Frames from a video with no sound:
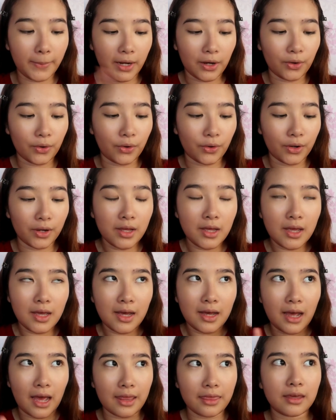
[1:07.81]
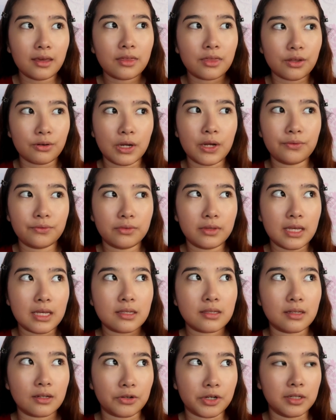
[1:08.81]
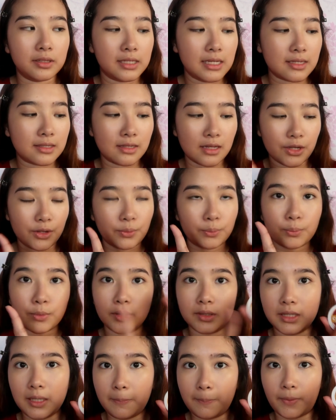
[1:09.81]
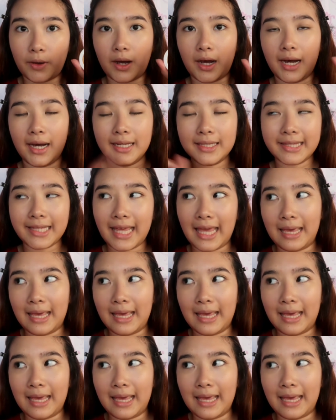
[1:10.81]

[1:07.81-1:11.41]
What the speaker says: Pero I think 3 of these nag-release na, yung Multipot,